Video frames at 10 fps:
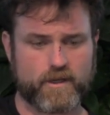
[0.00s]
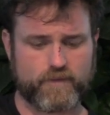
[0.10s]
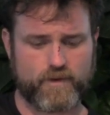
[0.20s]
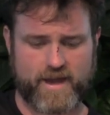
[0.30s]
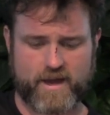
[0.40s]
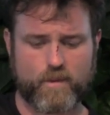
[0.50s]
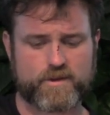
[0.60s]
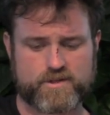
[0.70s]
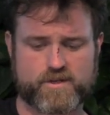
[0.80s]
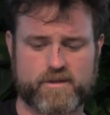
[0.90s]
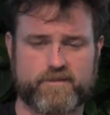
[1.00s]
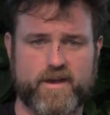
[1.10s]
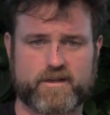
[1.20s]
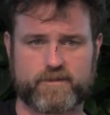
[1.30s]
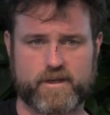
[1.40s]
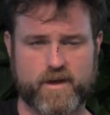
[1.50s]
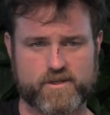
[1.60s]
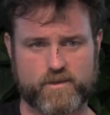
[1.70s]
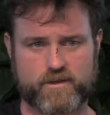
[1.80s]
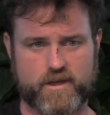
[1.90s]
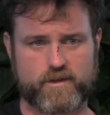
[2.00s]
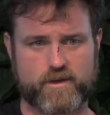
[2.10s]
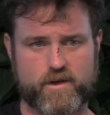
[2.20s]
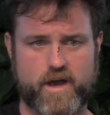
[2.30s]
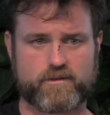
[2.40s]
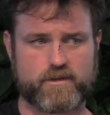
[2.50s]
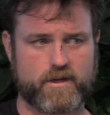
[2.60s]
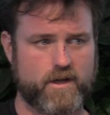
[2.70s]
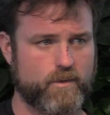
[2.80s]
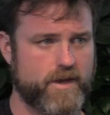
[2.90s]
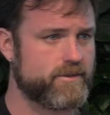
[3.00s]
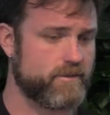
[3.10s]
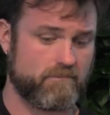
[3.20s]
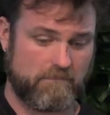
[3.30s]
If we can't open source them effectively, might as well give the code out in other ways.